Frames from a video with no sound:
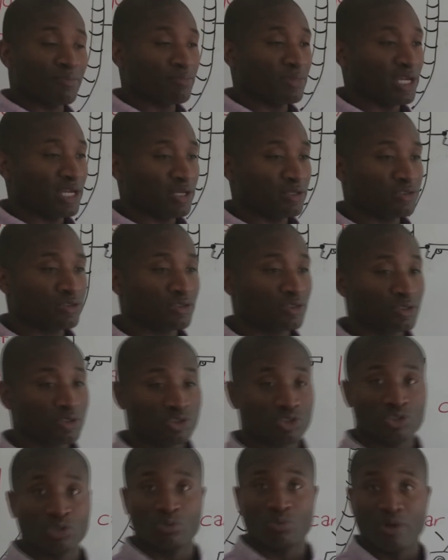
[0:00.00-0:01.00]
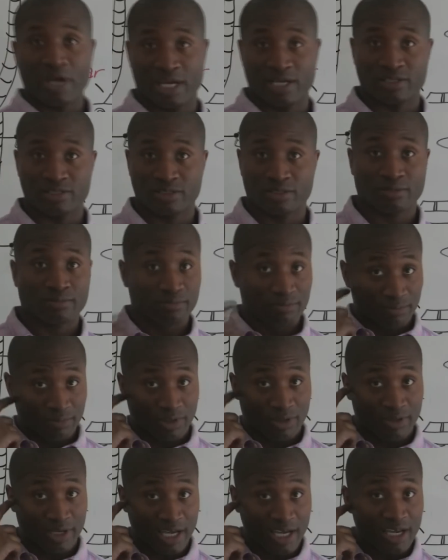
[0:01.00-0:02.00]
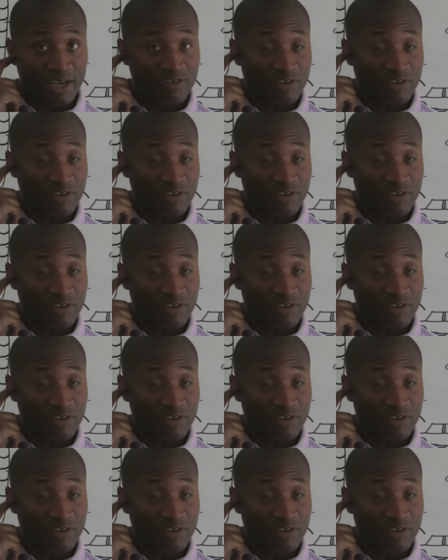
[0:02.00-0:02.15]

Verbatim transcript: up means to wait. Okay?